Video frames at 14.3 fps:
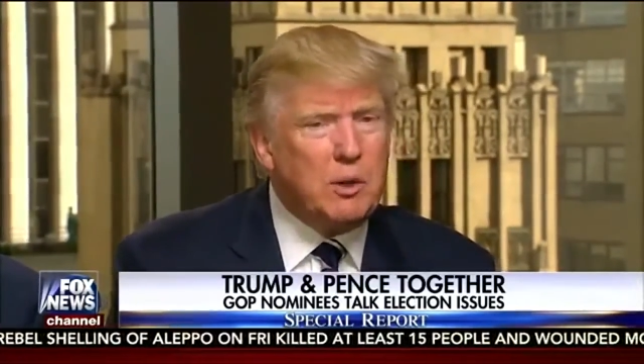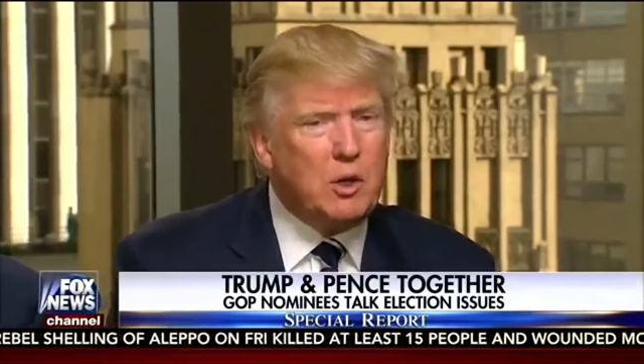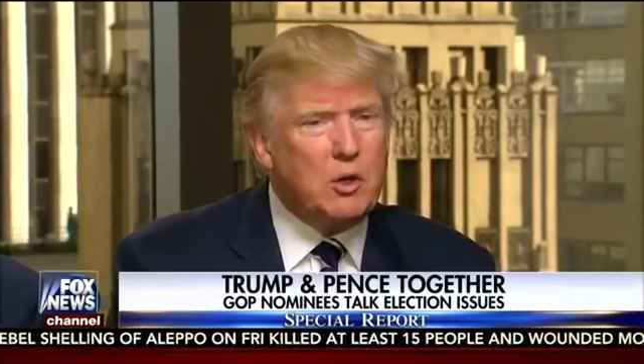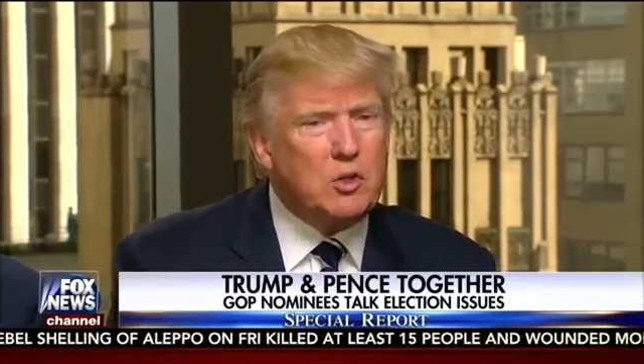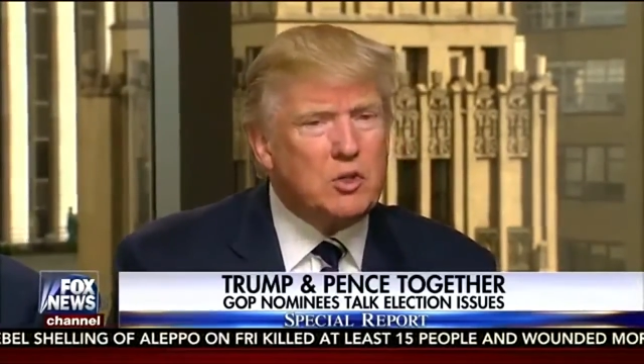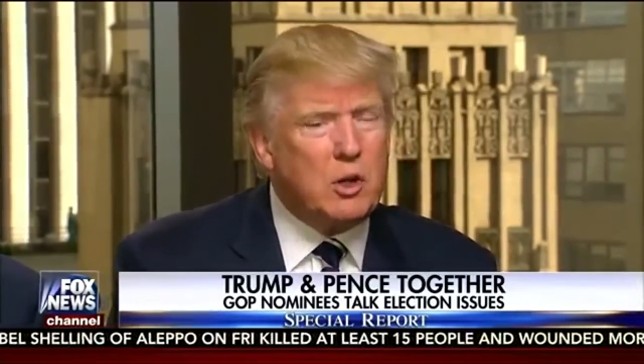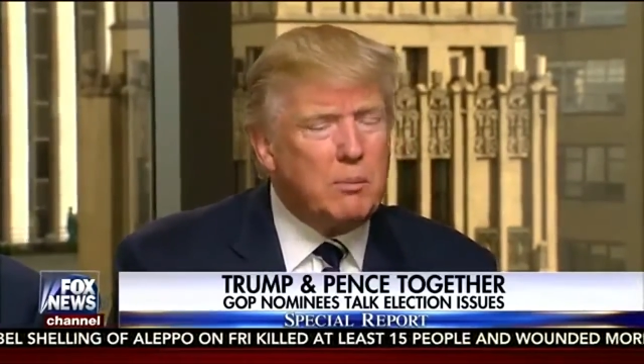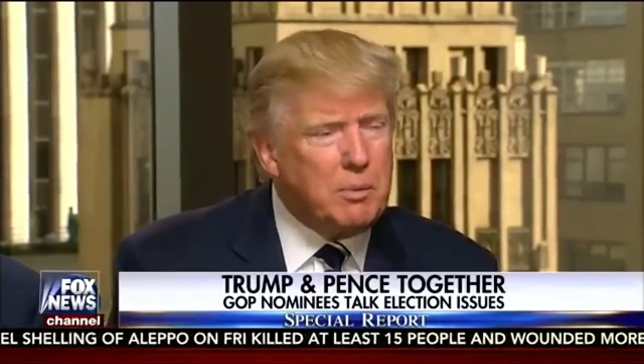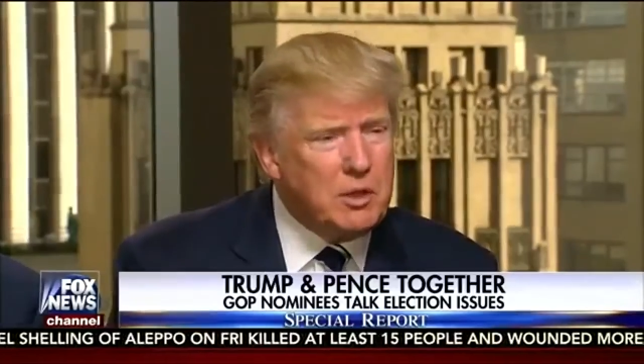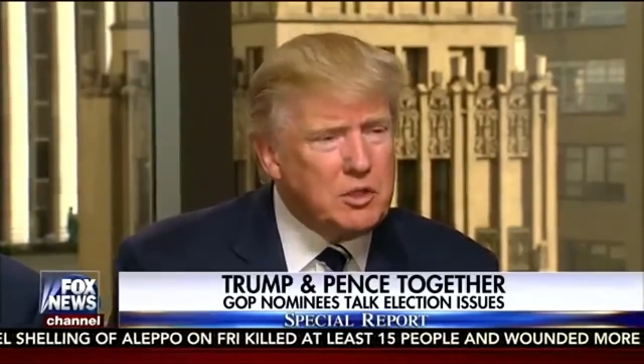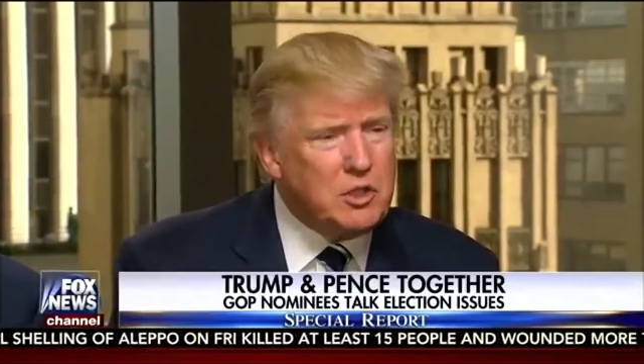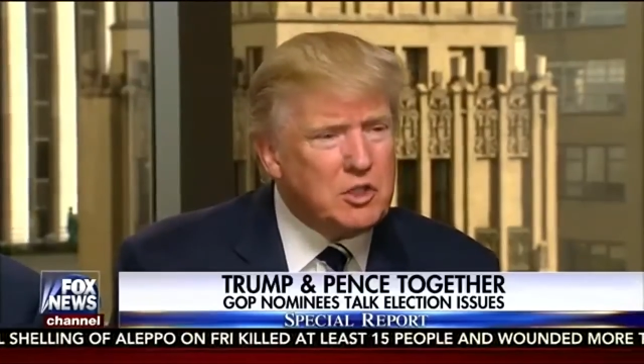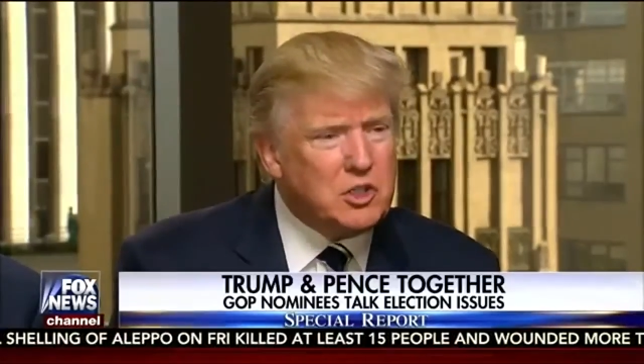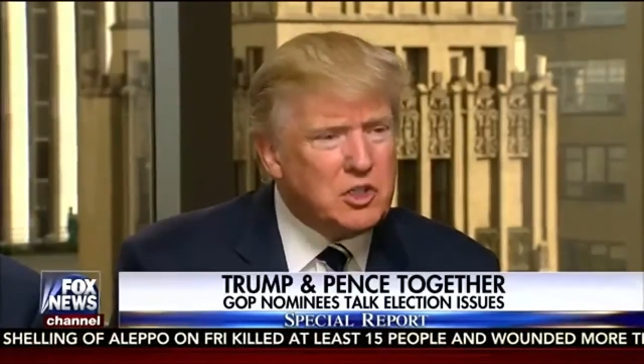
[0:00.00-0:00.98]
because our
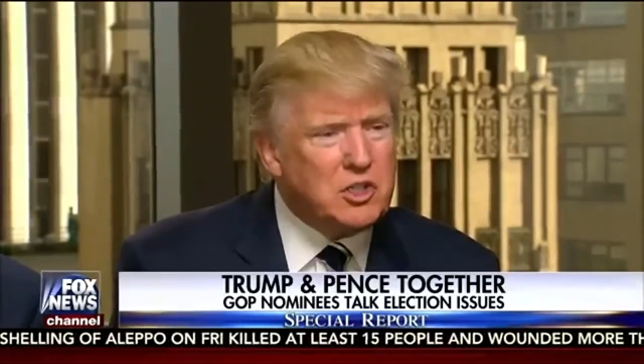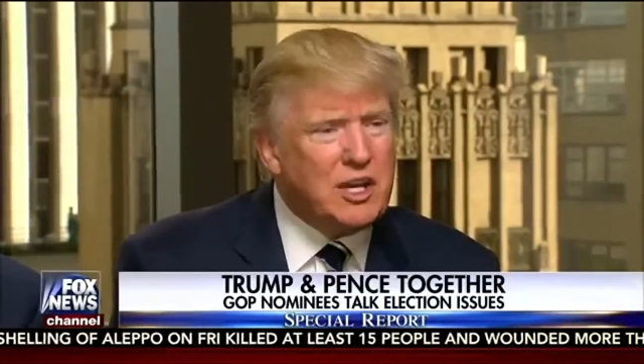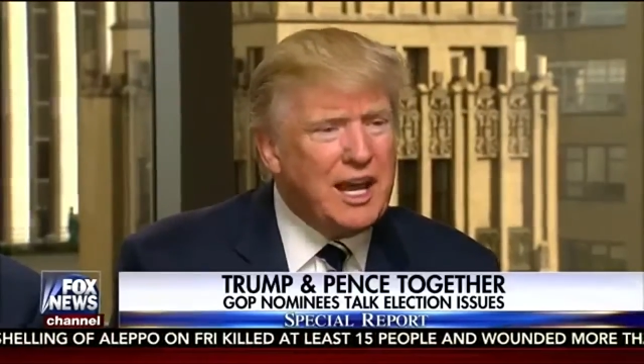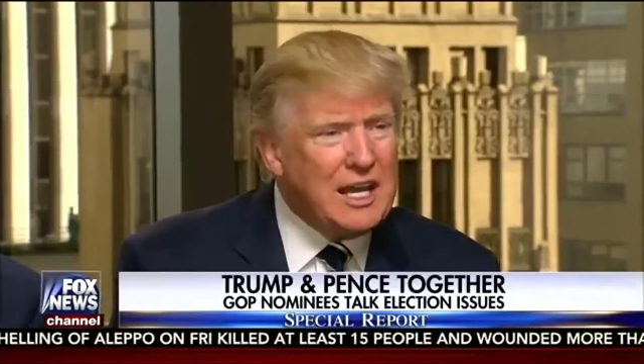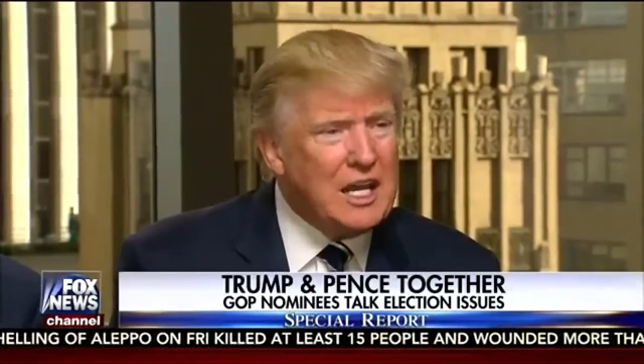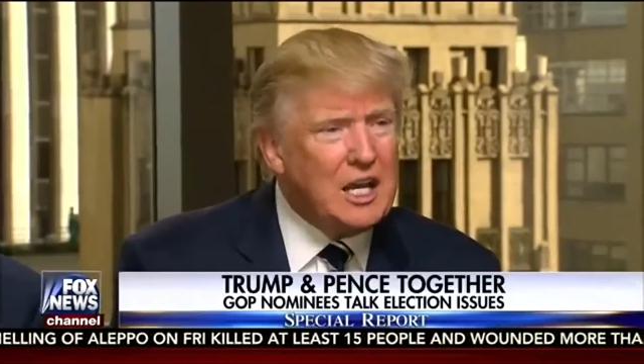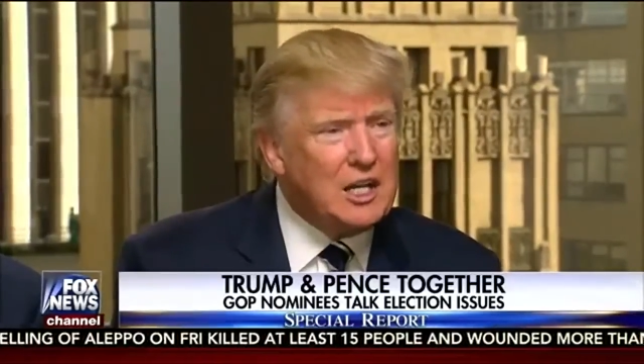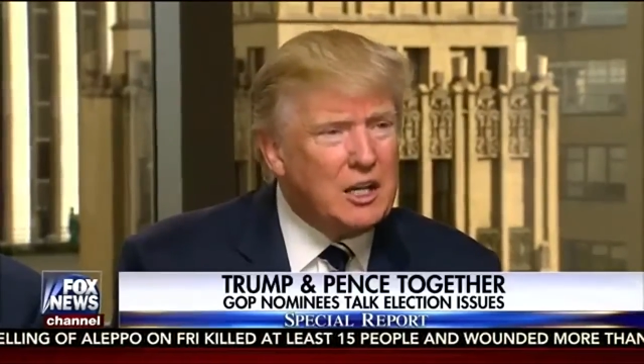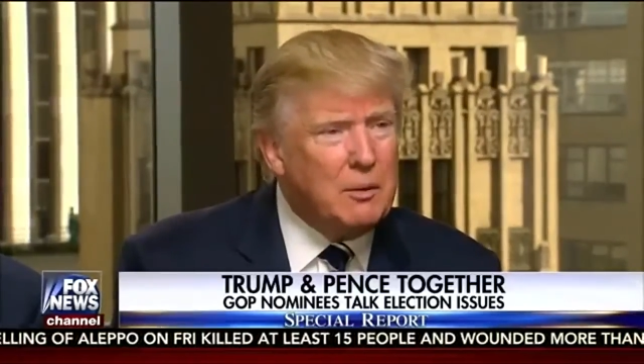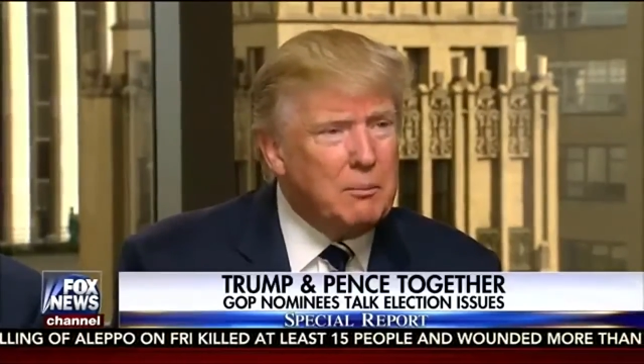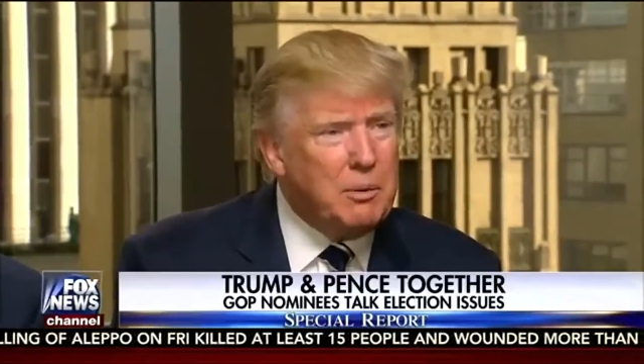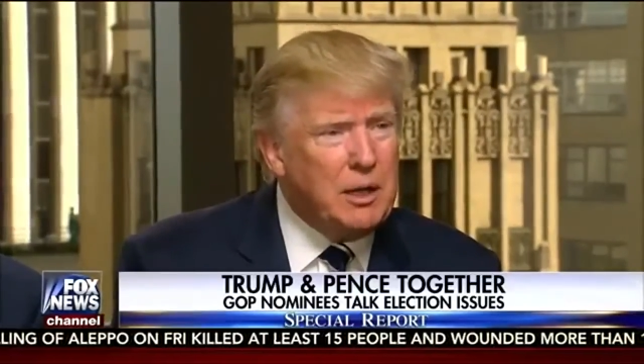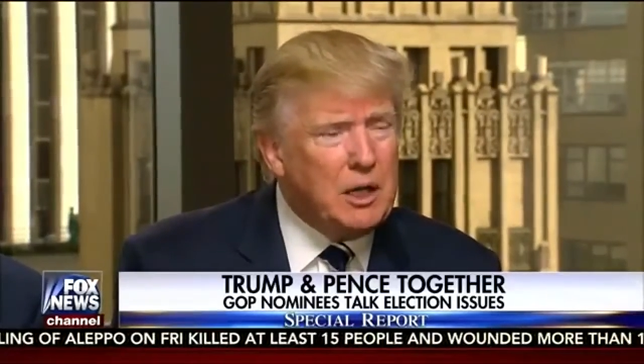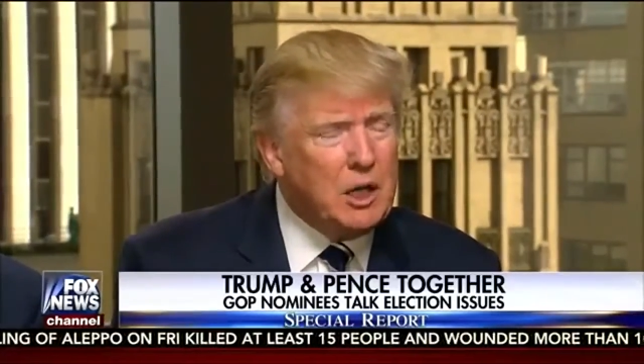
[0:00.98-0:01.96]
businesses cannot
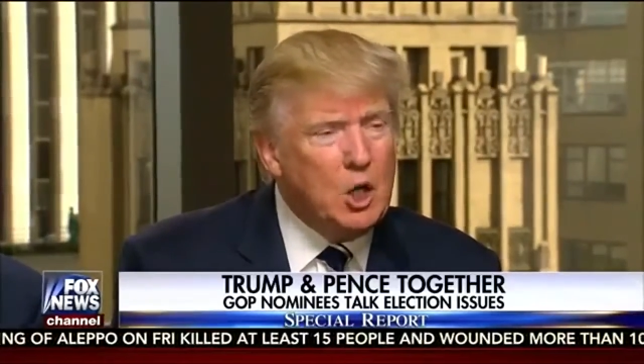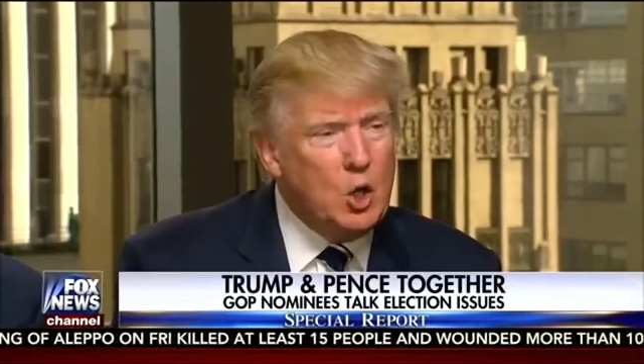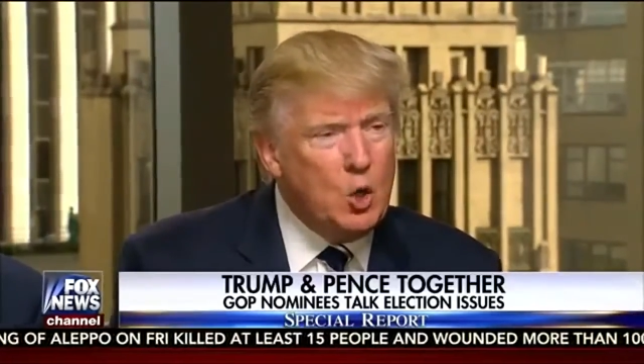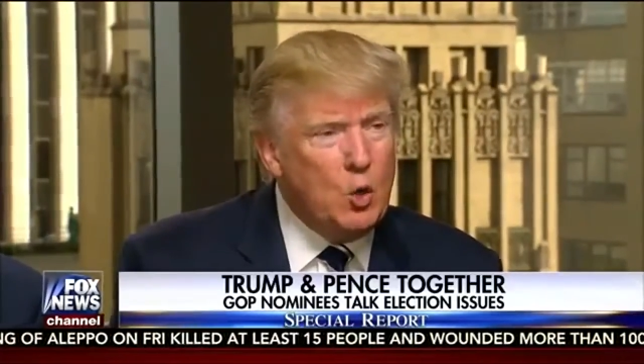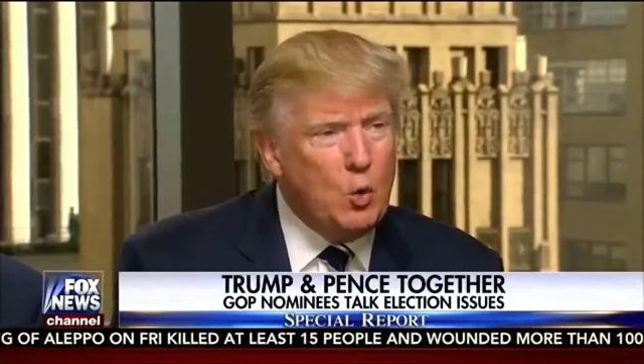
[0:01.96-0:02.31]
compete.